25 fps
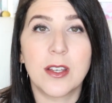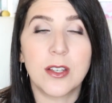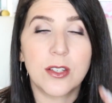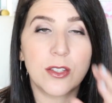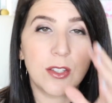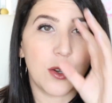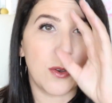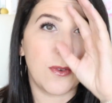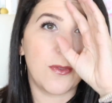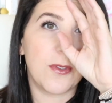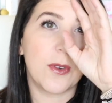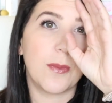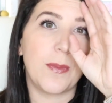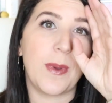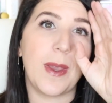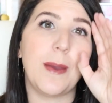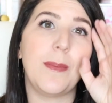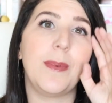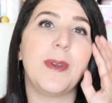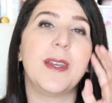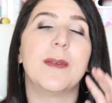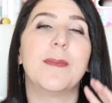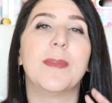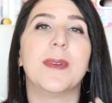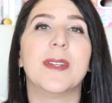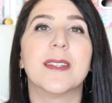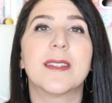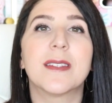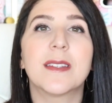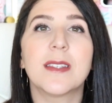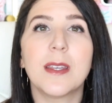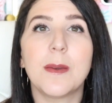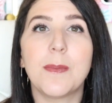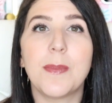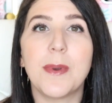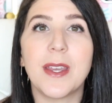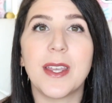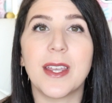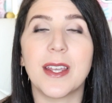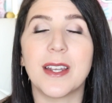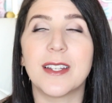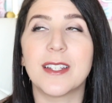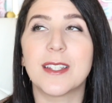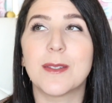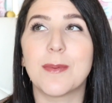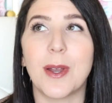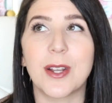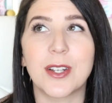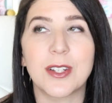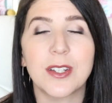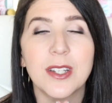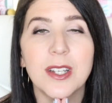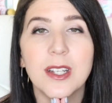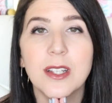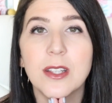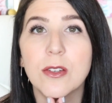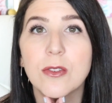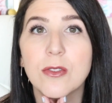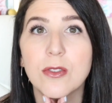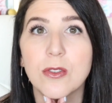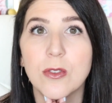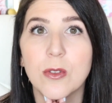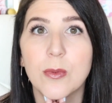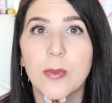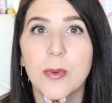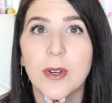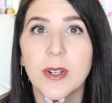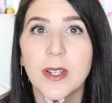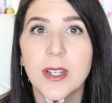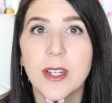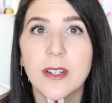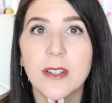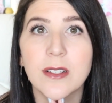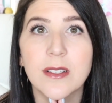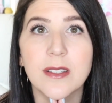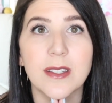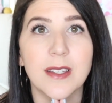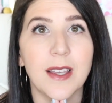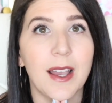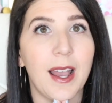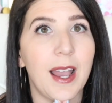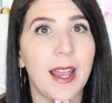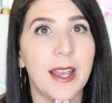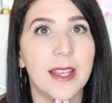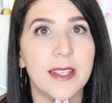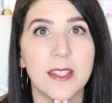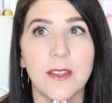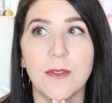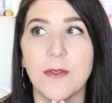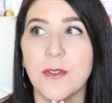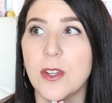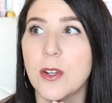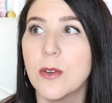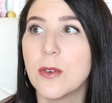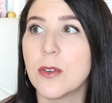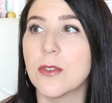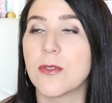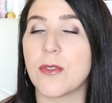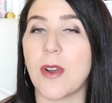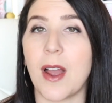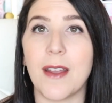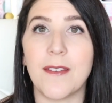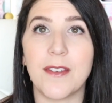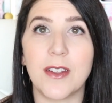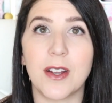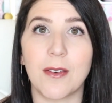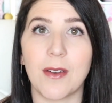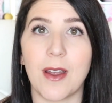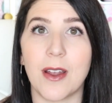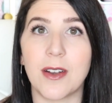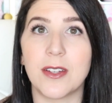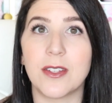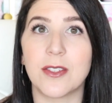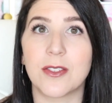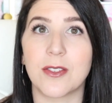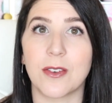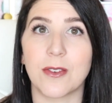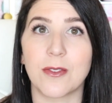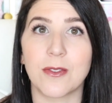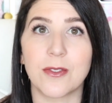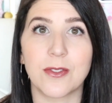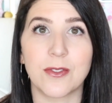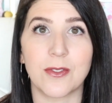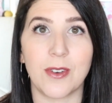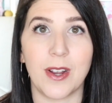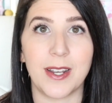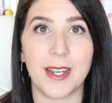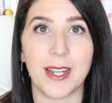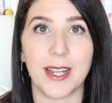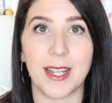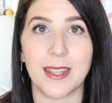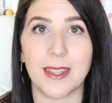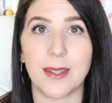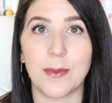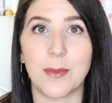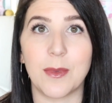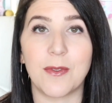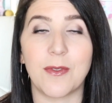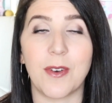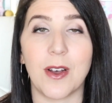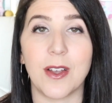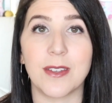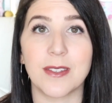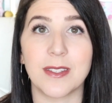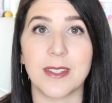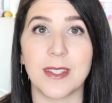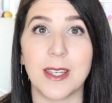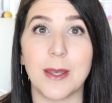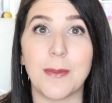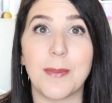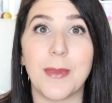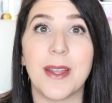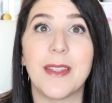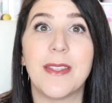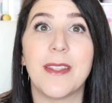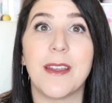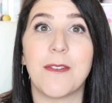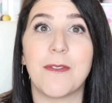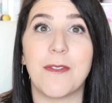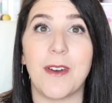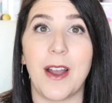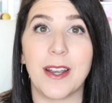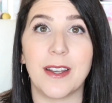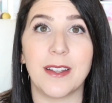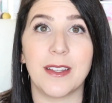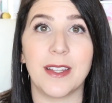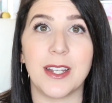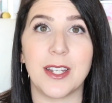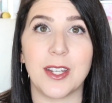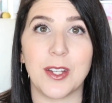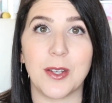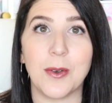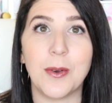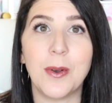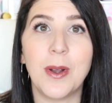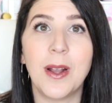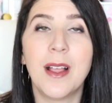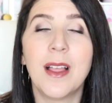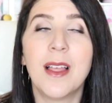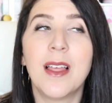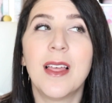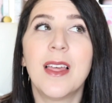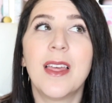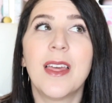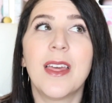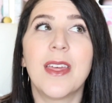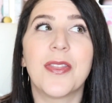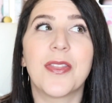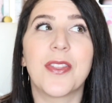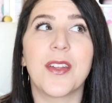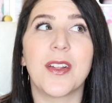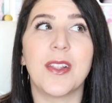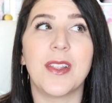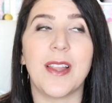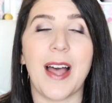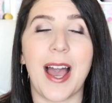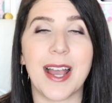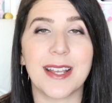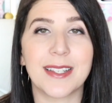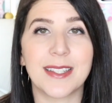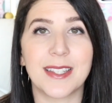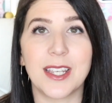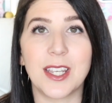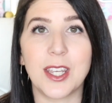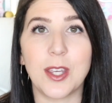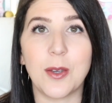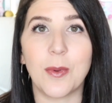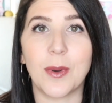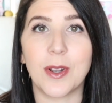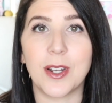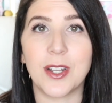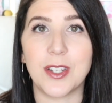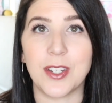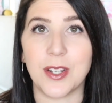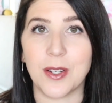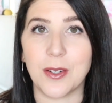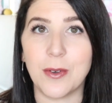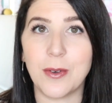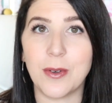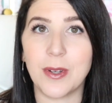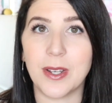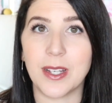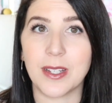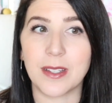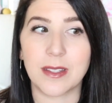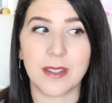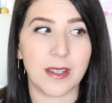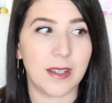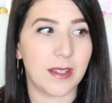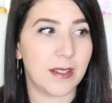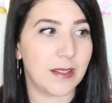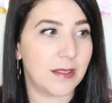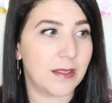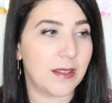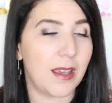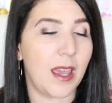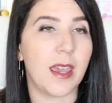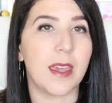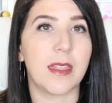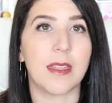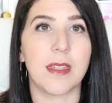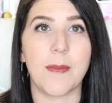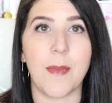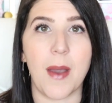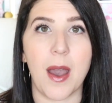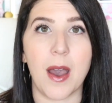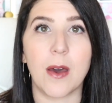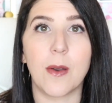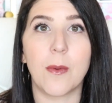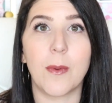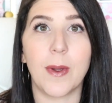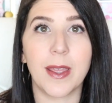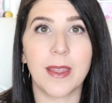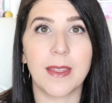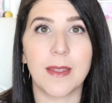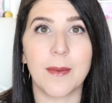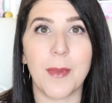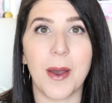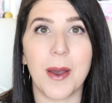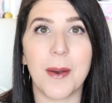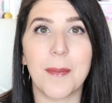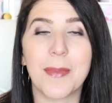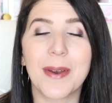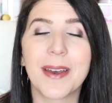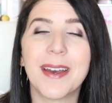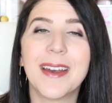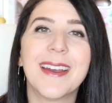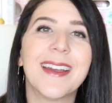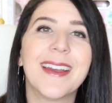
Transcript: So if your baby had been sleeping, and especially in those newborn years, guys, if you are driving around in circles trying to get them to fall asleep and they finally do, the last thing you wanna do is like take them out and wake them up.